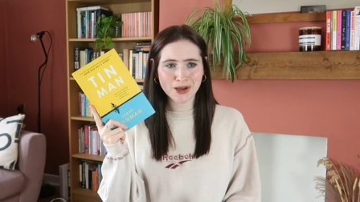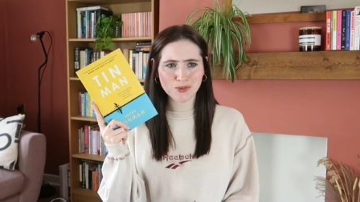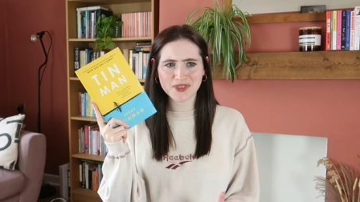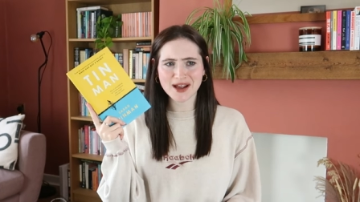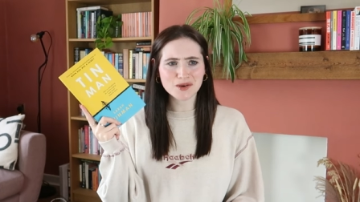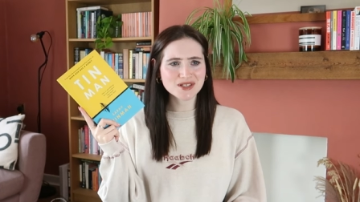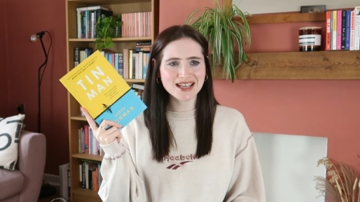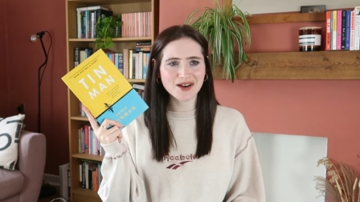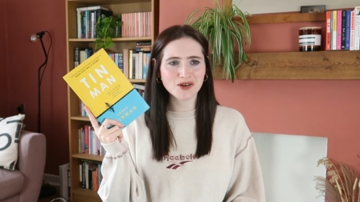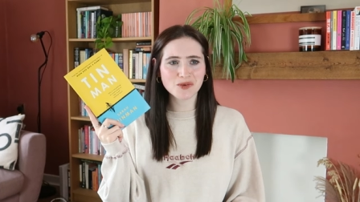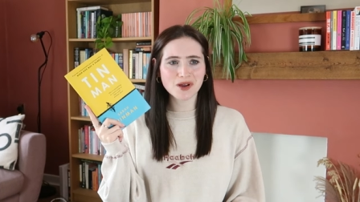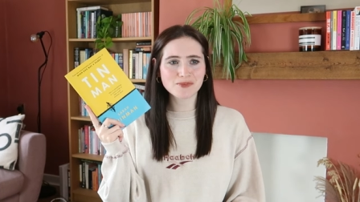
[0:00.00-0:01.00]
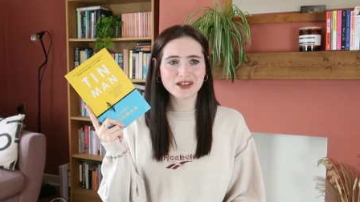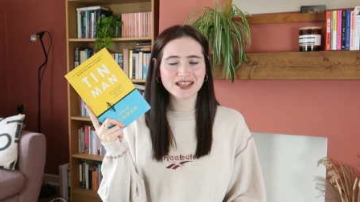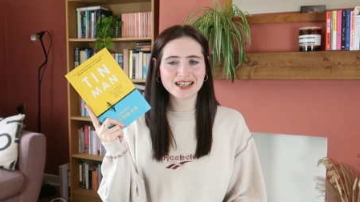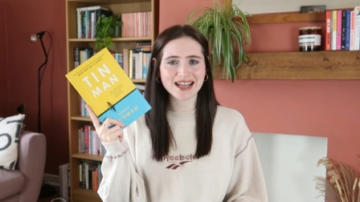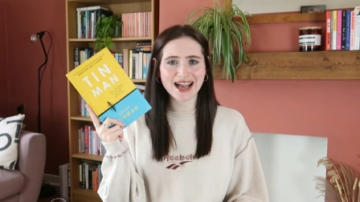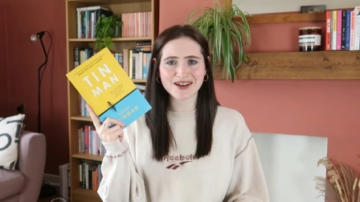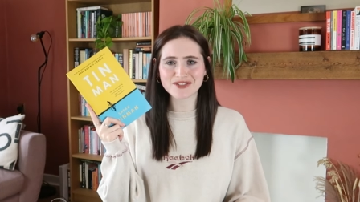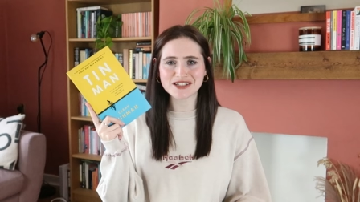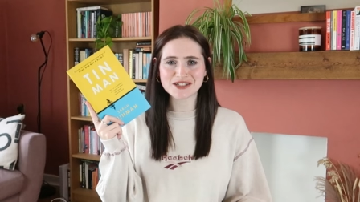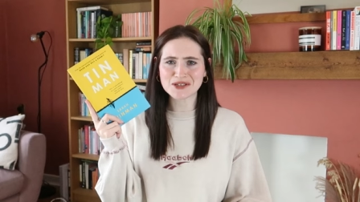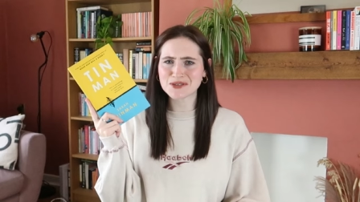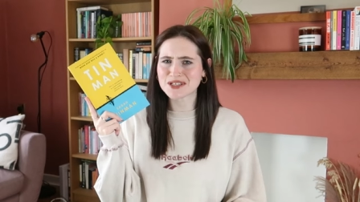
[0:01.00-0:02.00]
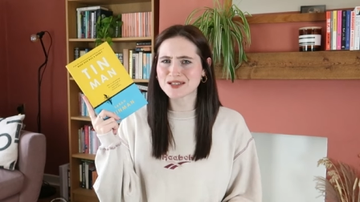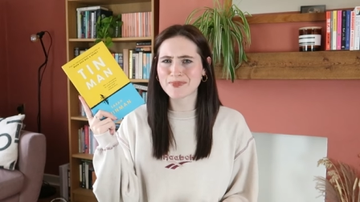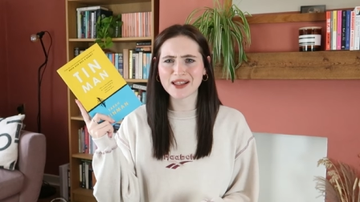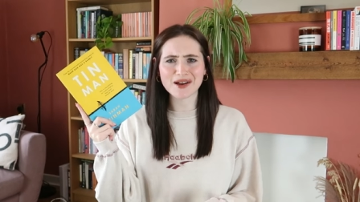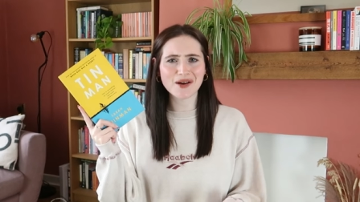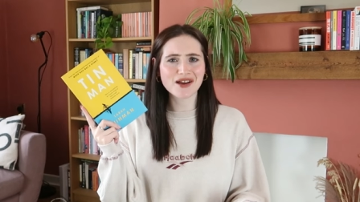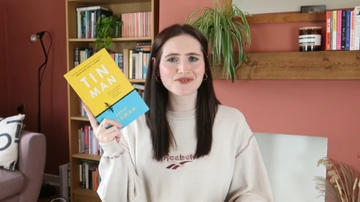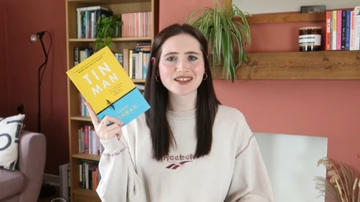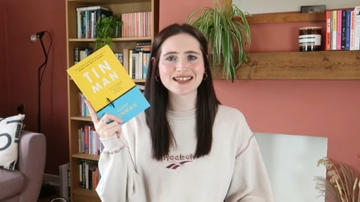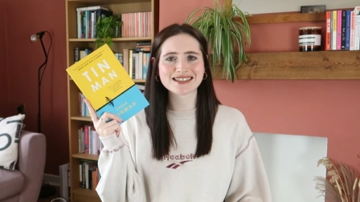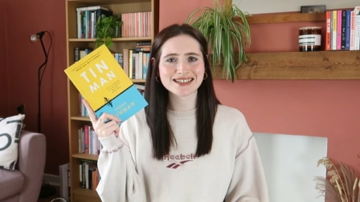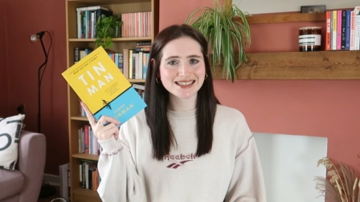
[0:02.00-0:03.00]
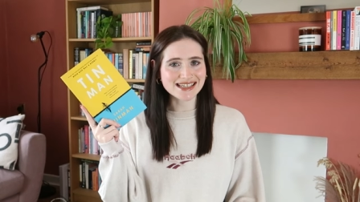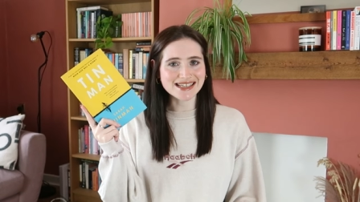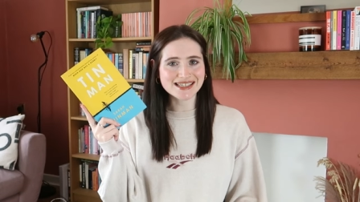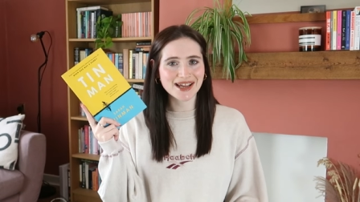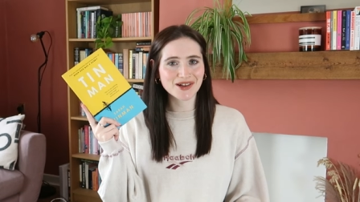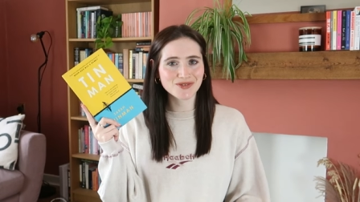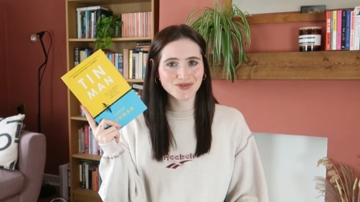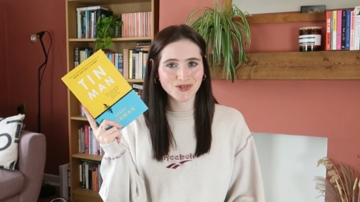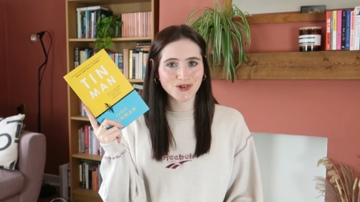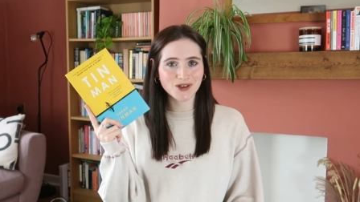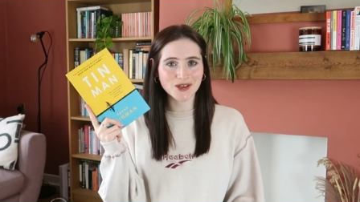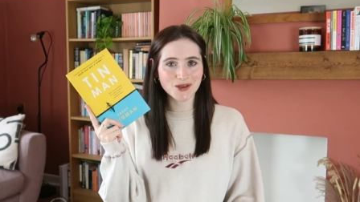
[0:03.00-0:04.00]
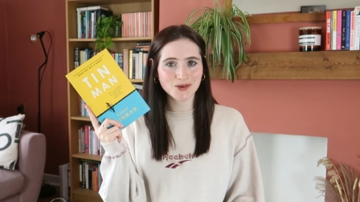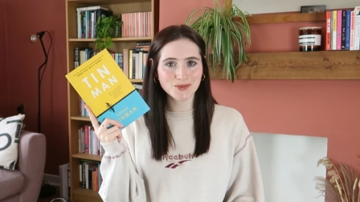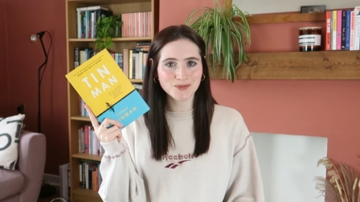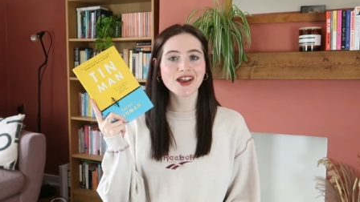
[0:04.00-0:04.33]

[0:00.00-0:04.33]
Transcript: without Sarah Winman having to spell out every little detail for you.